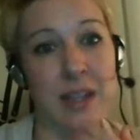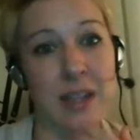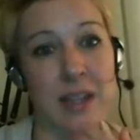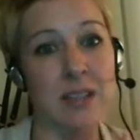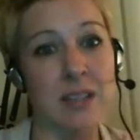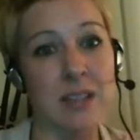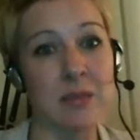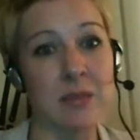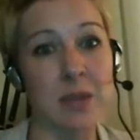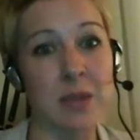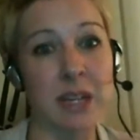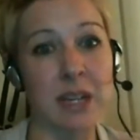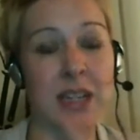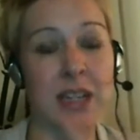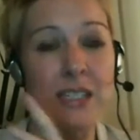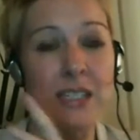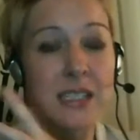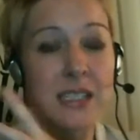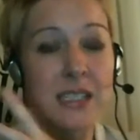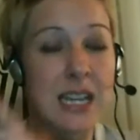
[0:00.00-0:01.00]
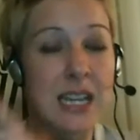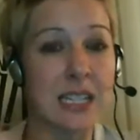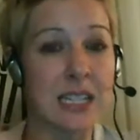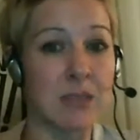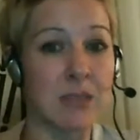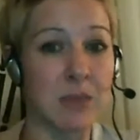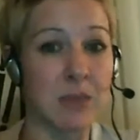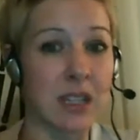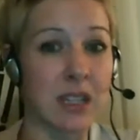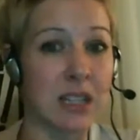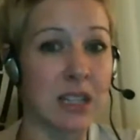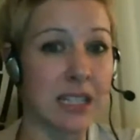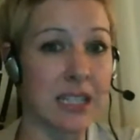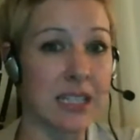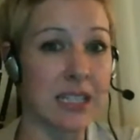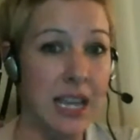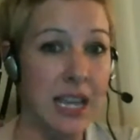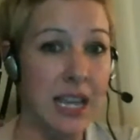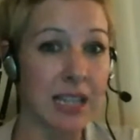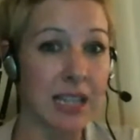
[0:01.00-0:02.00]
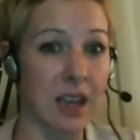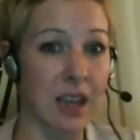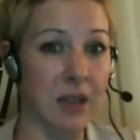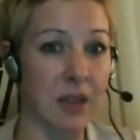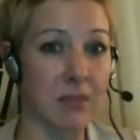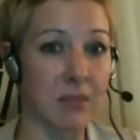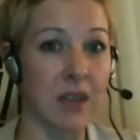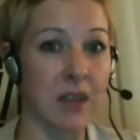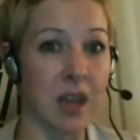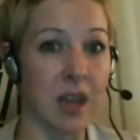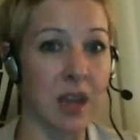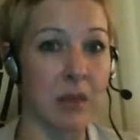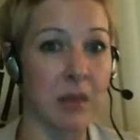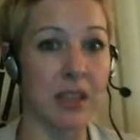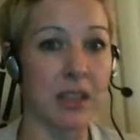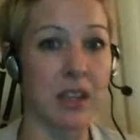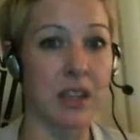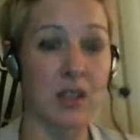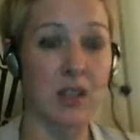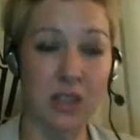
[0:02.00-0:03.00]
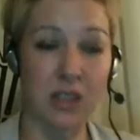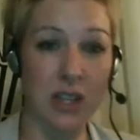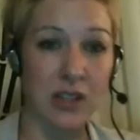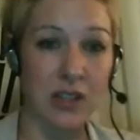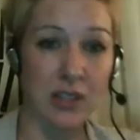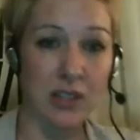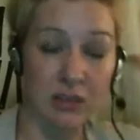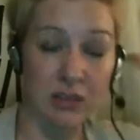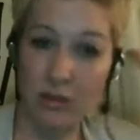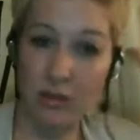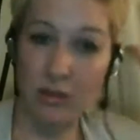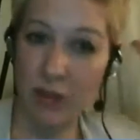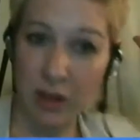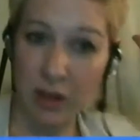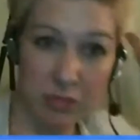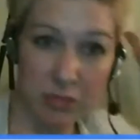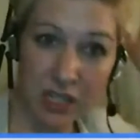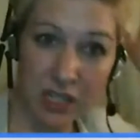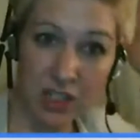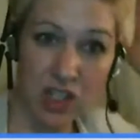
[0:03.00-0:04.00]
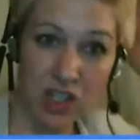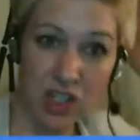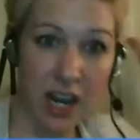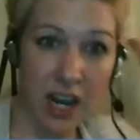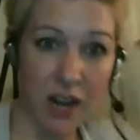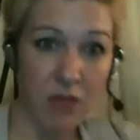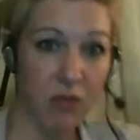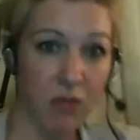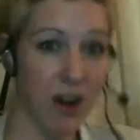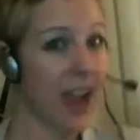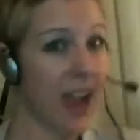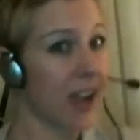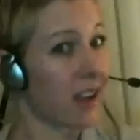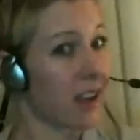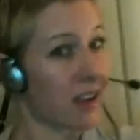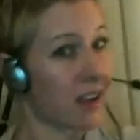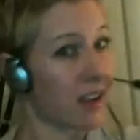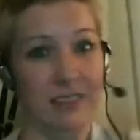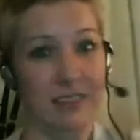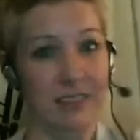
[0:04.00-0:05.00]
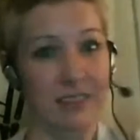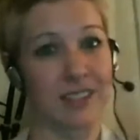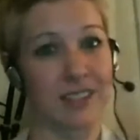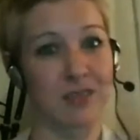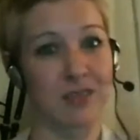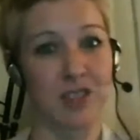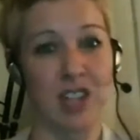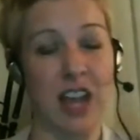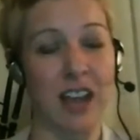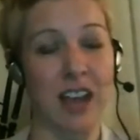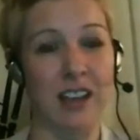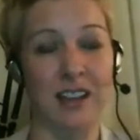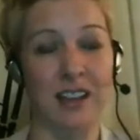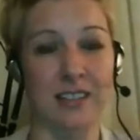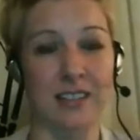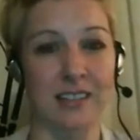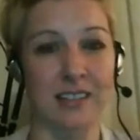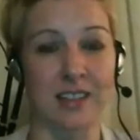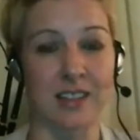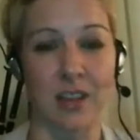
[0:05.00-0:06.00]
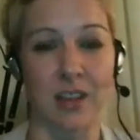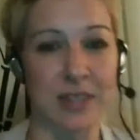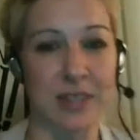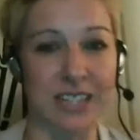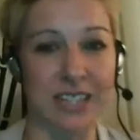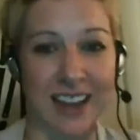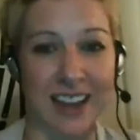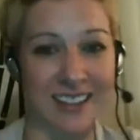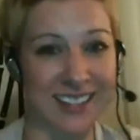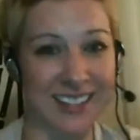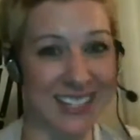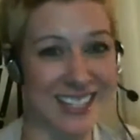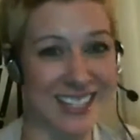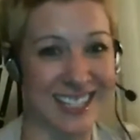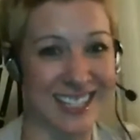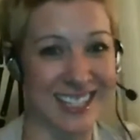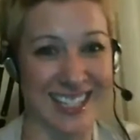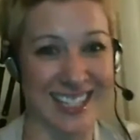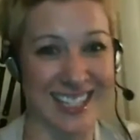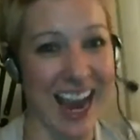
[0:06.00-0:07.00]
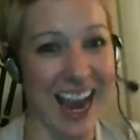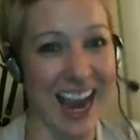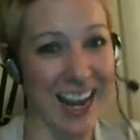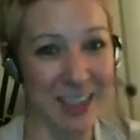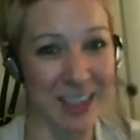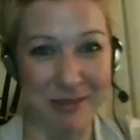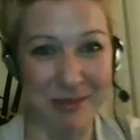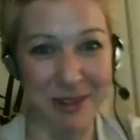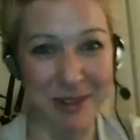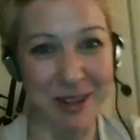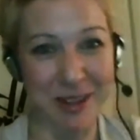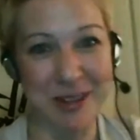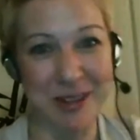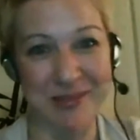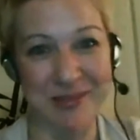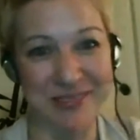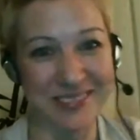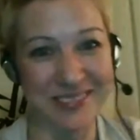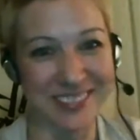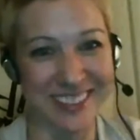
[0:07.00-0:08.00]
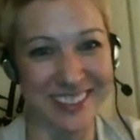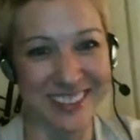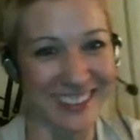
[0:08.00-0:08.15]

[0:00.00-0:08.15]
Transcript: when Glenn takes them, I mean, there's a great big giant rack, shotguns all the way down the side of the room.